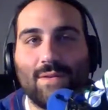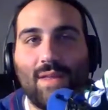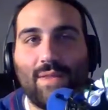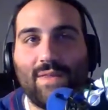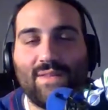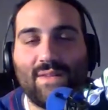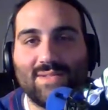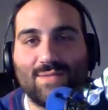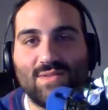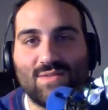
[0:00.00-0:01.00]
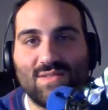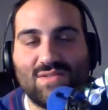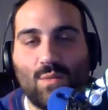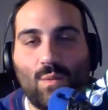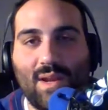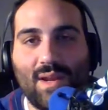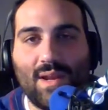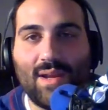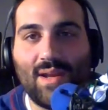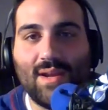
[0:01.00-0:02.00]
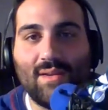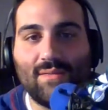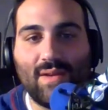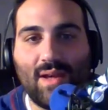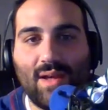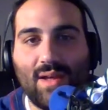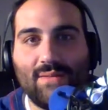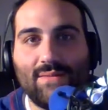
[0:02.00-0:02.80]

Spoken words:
I saw at Toys R Us, $29.95.